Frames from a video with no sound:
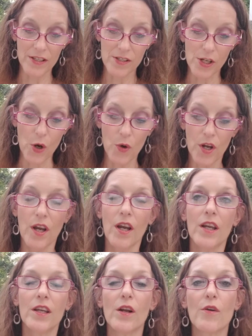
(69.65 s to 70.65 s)
So,
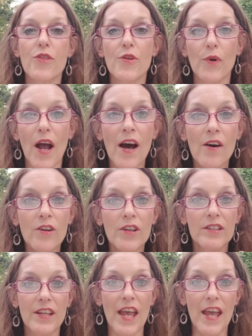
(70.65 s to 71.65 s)
throughout our
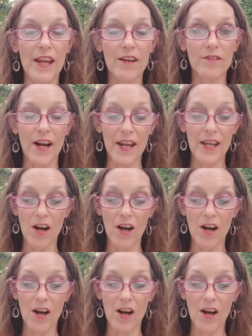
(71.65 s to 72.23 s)
day, right,